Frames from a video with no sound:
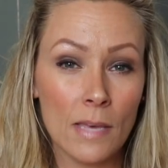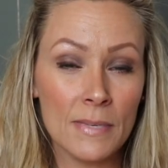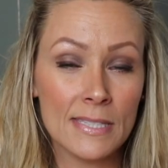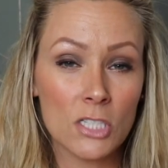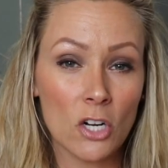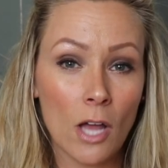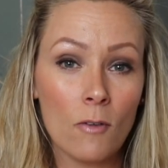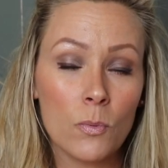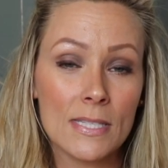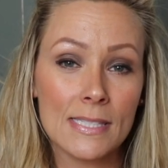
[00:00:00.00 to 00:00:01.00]
let me start
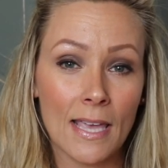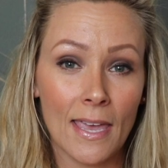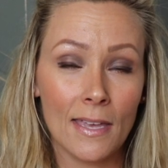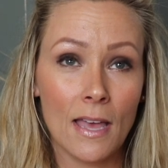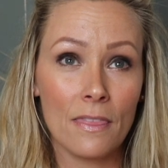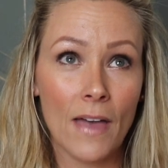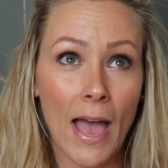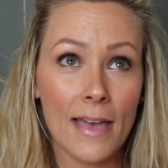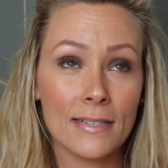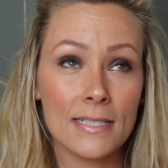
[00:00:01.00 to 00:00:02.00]
off with saying
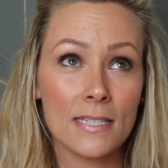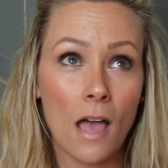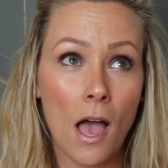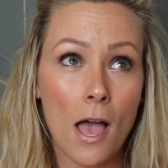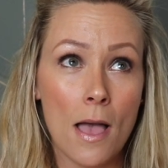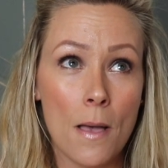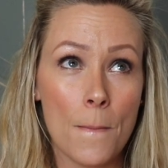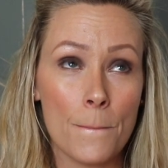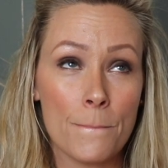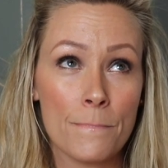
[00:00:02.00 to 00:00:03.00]
that
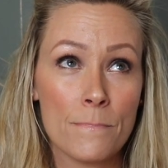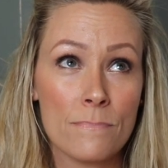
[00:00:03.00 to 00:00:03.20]
um,